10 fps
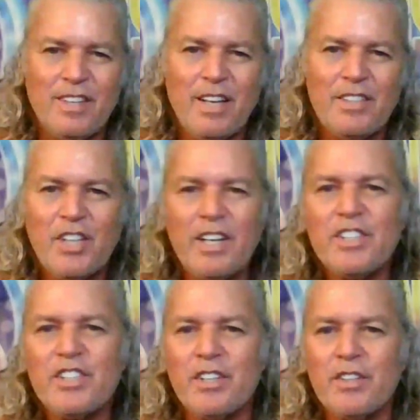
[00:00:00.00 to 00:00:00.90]
Jenny
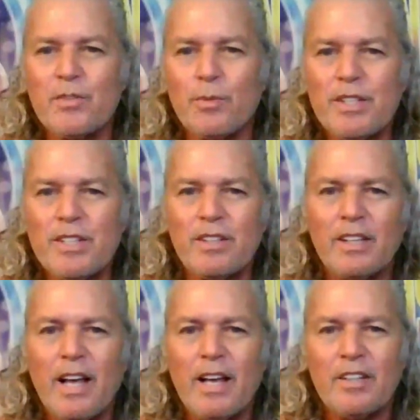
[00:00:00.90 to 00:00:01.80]
Schiltz
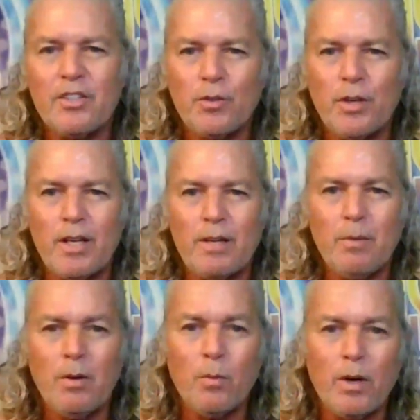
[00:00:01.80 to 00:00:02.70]
recently had a dream
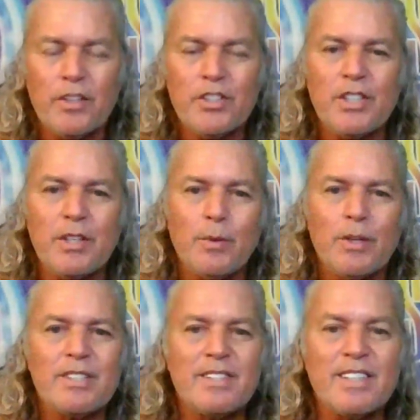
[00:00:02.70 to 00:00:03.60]
where she
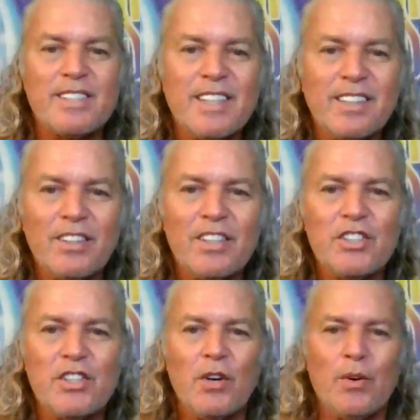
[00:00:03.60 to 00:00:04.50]
was distinctly
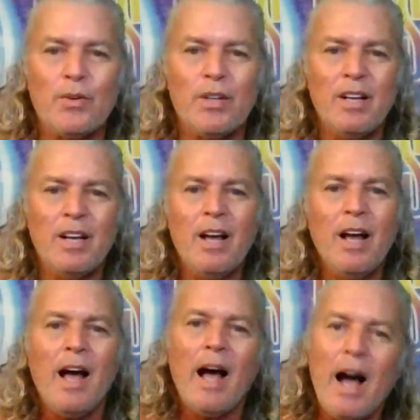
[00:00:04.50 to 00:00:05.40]
shown
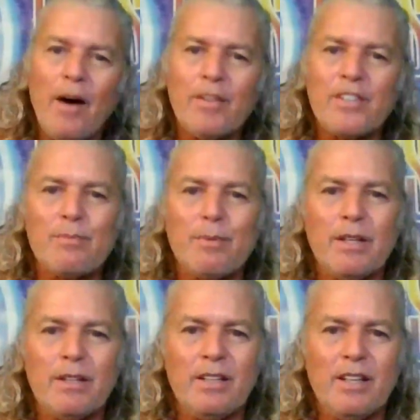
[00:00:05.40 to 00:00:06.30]
how the
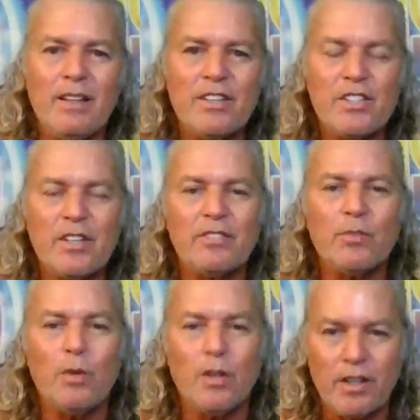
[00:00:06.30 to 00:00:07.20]
split and the shift
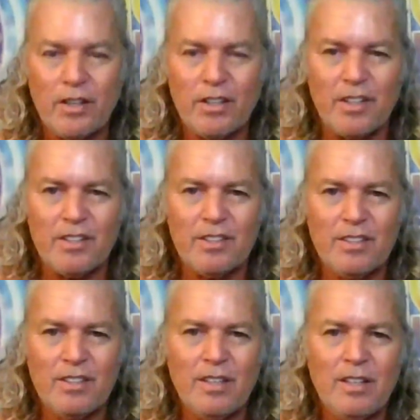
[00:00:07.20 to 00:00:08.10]
will occur.
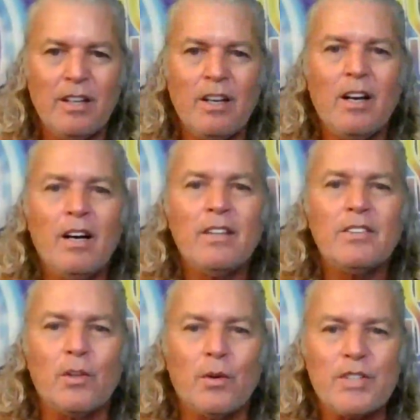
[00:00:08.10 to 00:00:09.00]

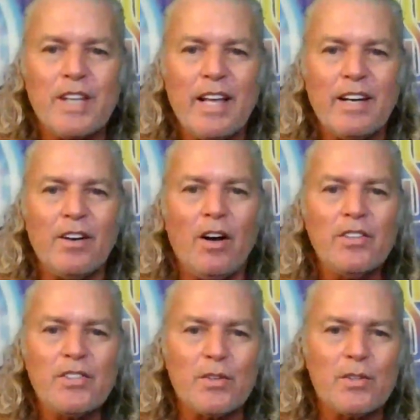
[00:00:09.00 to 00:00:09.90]
Dolores Cannon
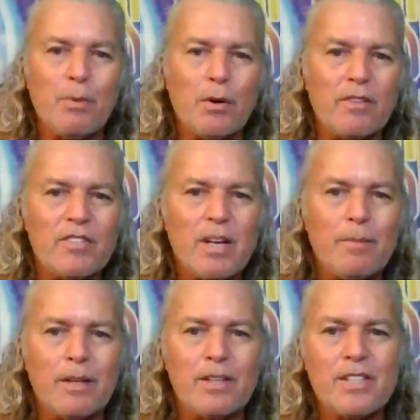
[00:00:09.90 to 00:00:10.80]
also spoke of
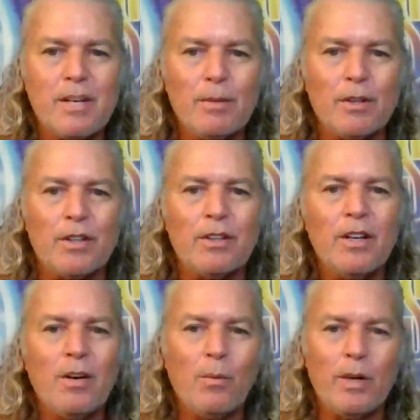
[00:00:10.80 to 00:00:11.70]
something similar
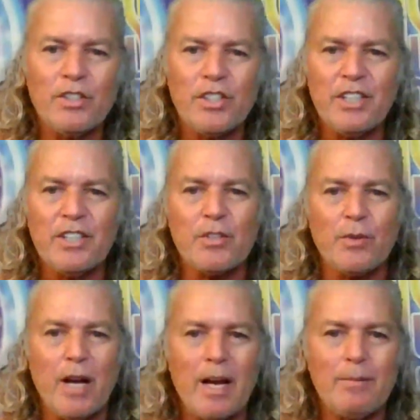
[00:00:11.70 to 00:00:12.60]
when she
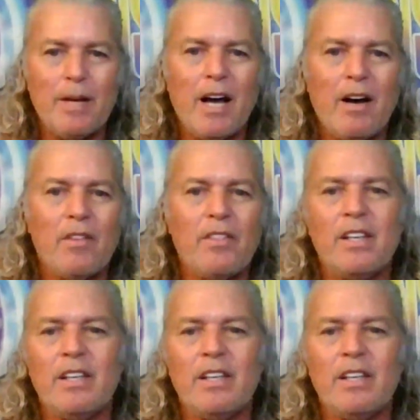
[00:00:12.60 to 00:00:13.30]
described how the